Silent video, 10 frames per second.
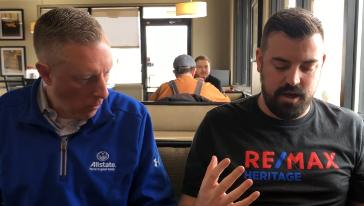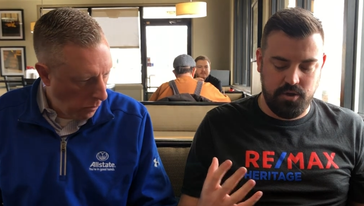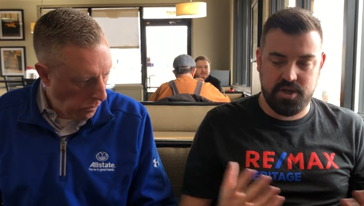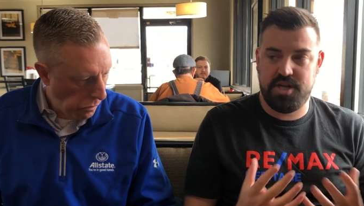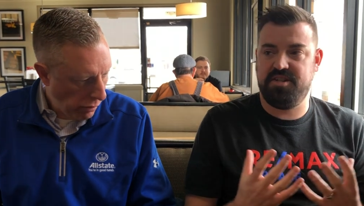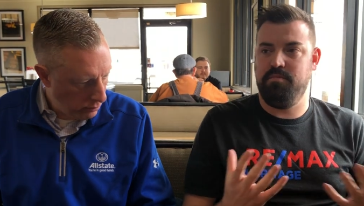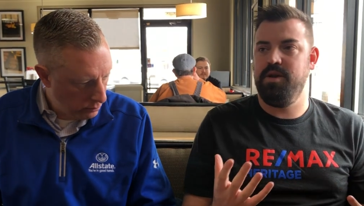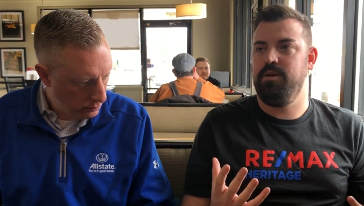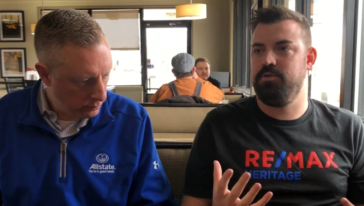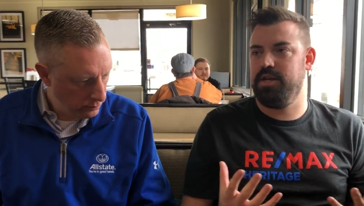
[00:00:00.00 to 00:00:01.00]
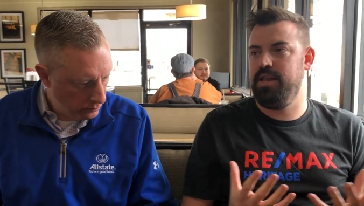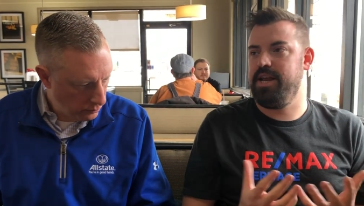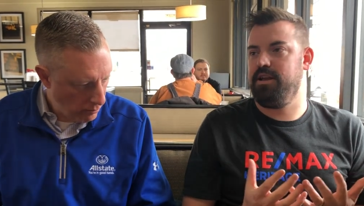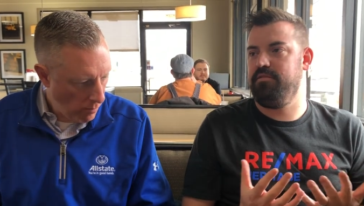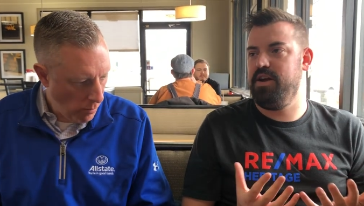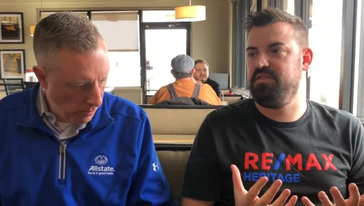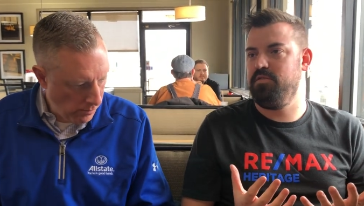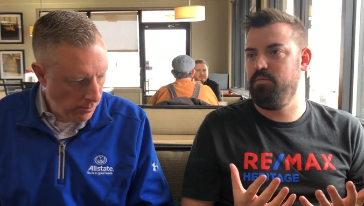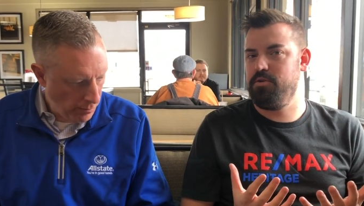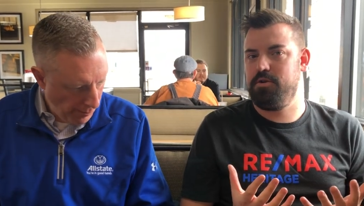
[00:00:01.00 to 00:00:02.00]
Speaker 1: you just taste the meat, which I like in a fast
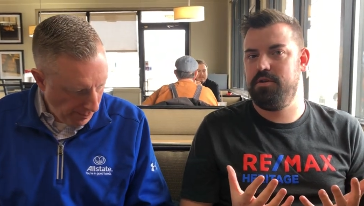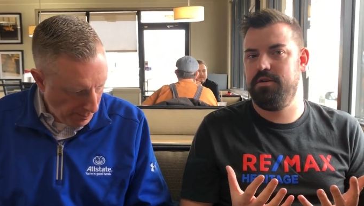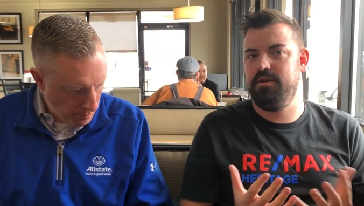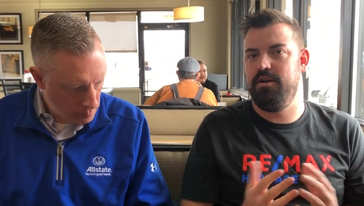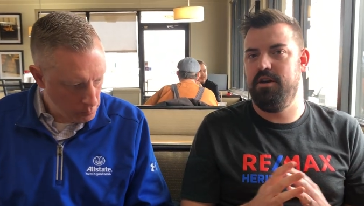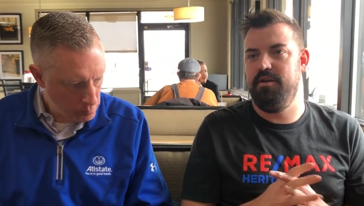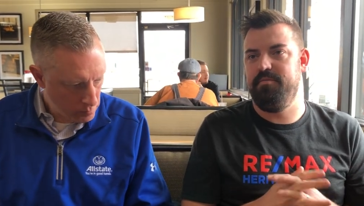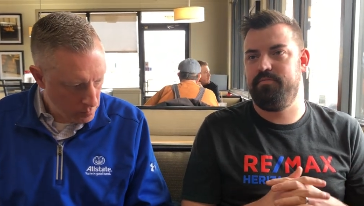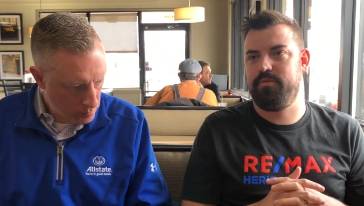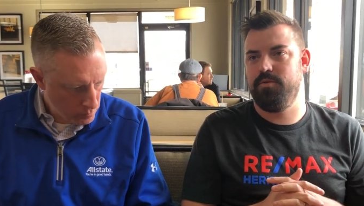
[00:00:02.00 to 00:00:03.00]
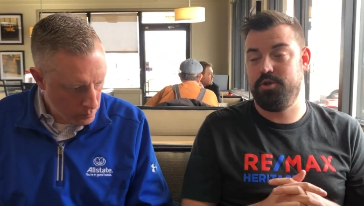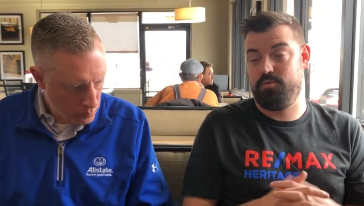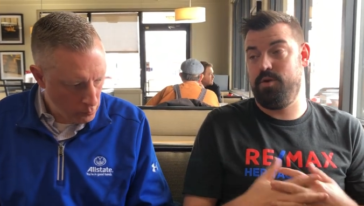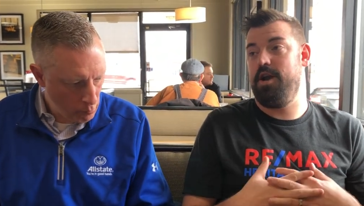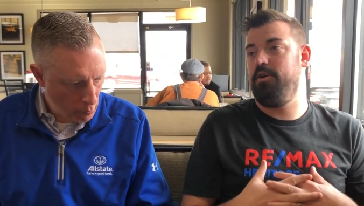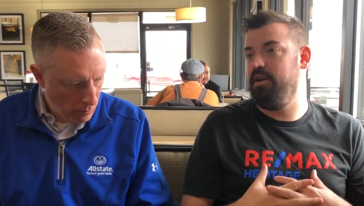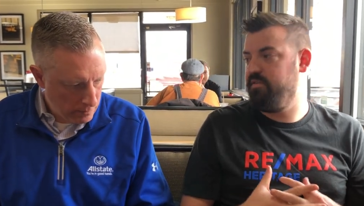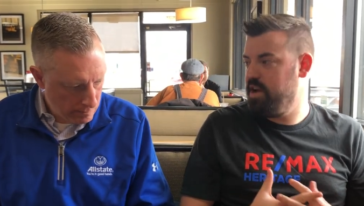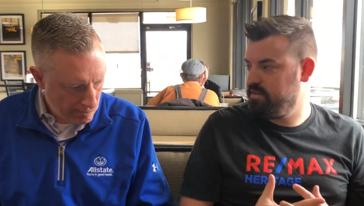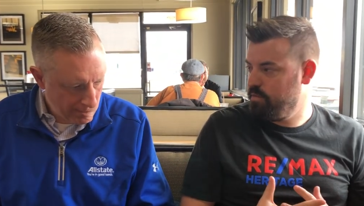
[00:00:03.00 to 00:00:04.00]
food burger, um, which is rare in
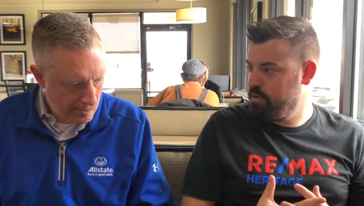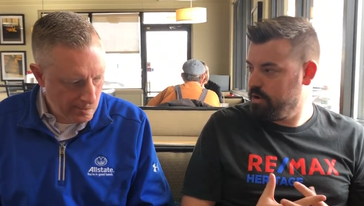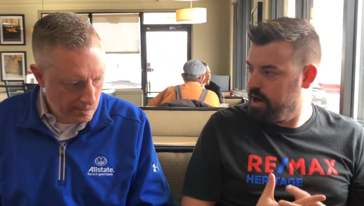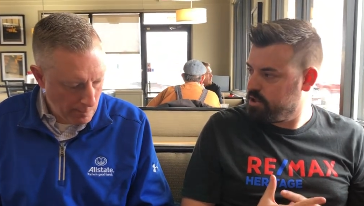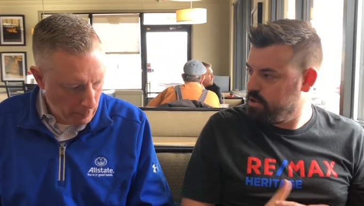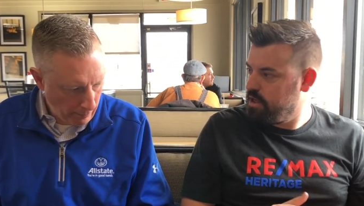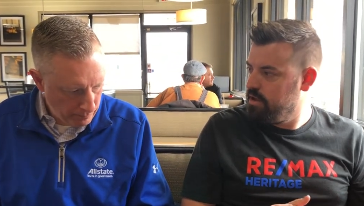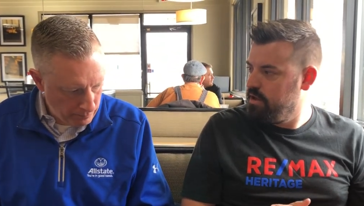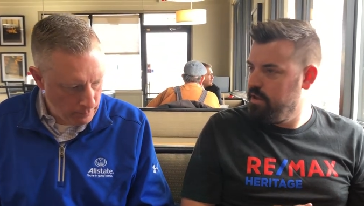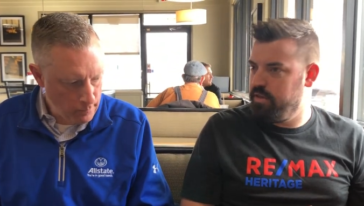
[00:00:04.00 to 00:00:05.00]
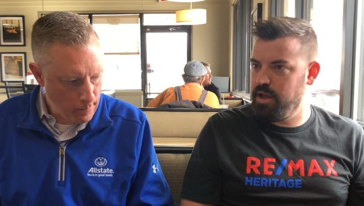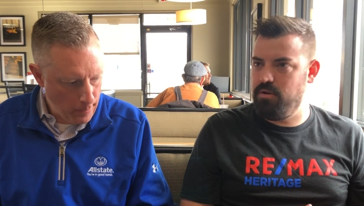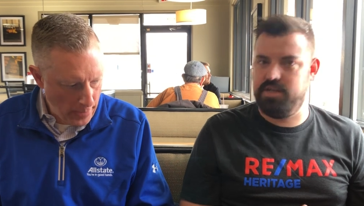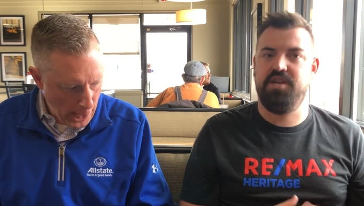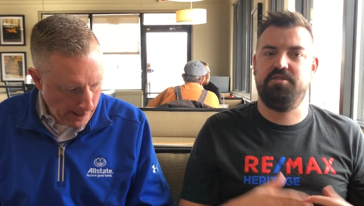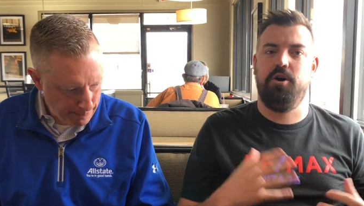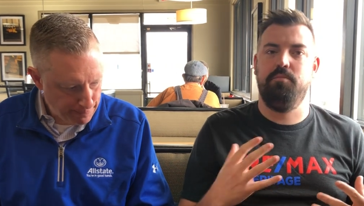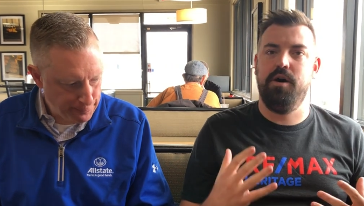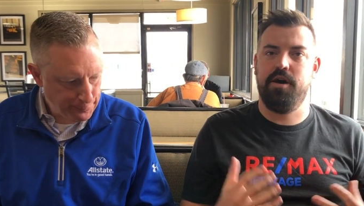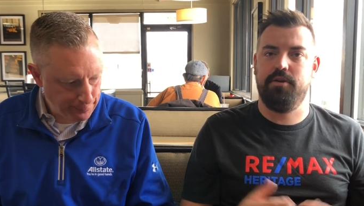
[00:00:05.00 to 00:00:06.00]
a fast food burger actually. That you don't taste
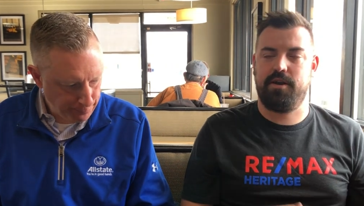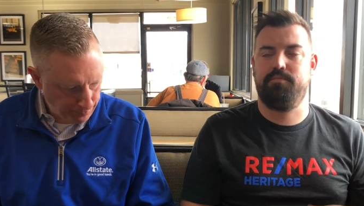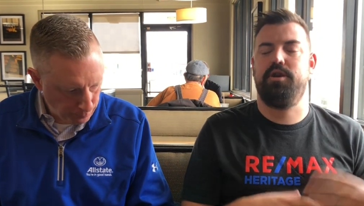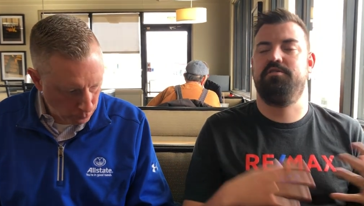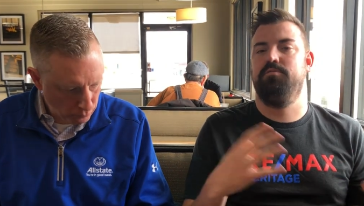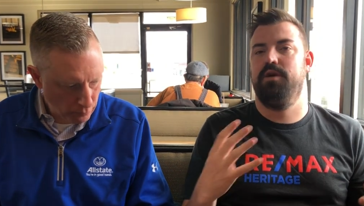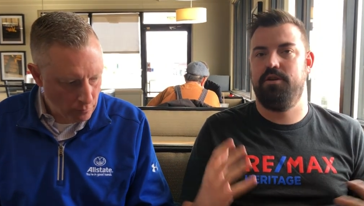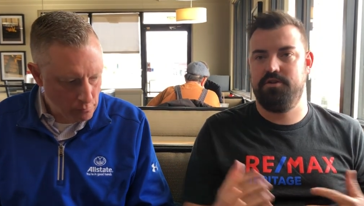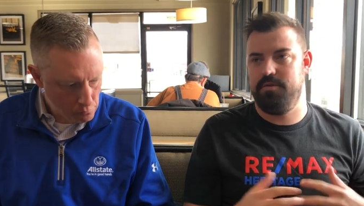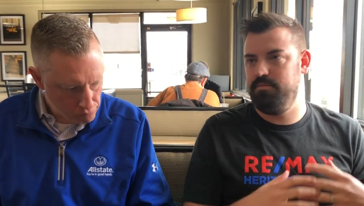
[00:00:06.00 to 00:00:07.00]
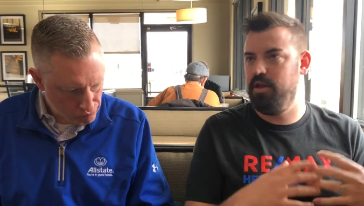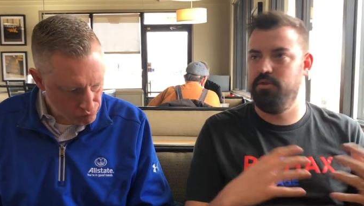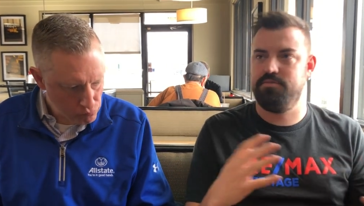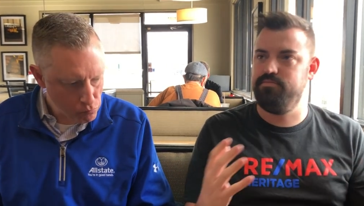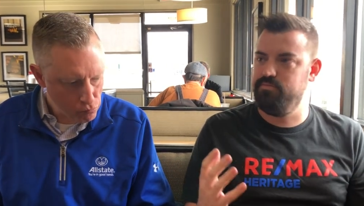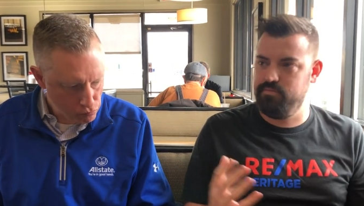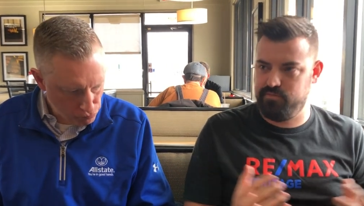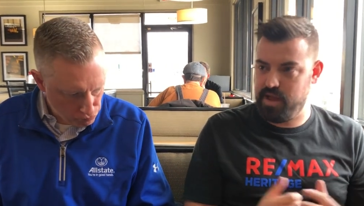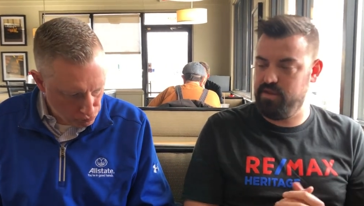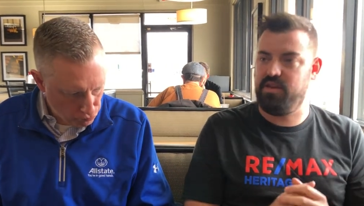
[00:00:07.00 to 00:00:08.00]
all bun or like a pretzel bun or some other
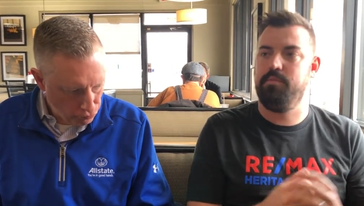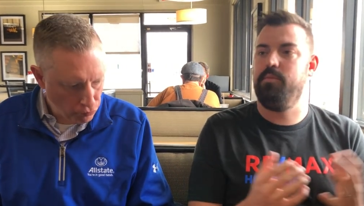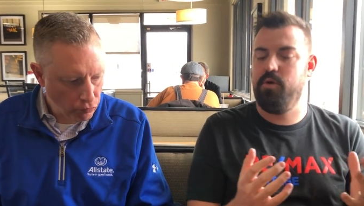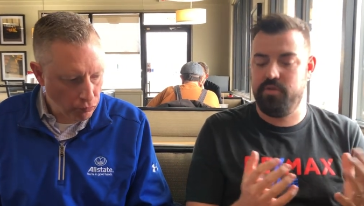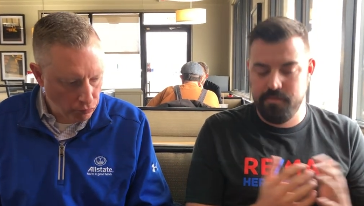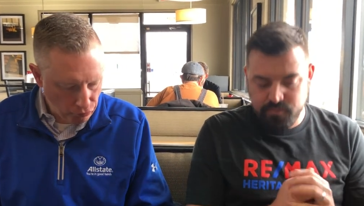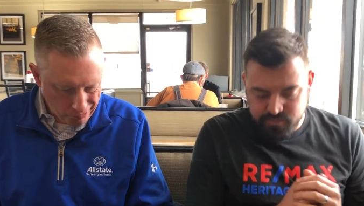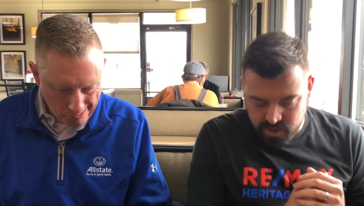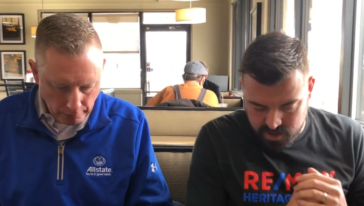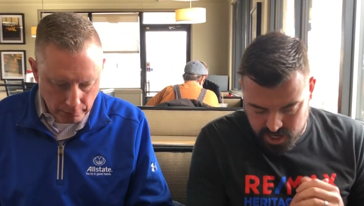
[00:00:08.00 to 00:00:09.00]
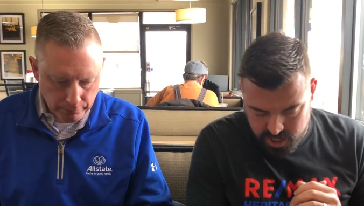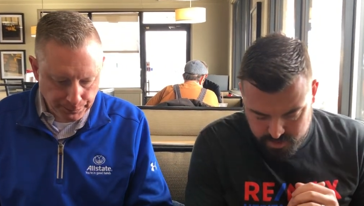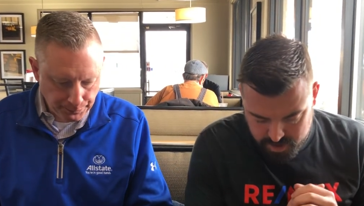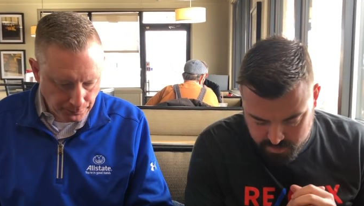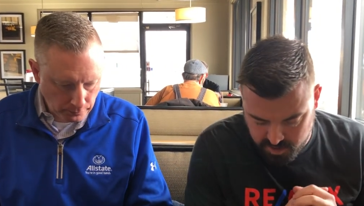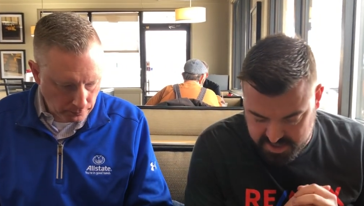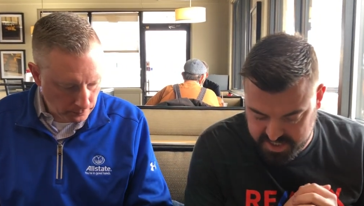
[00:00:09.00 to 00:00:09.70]
thing they come up with. Um, I'm gonna go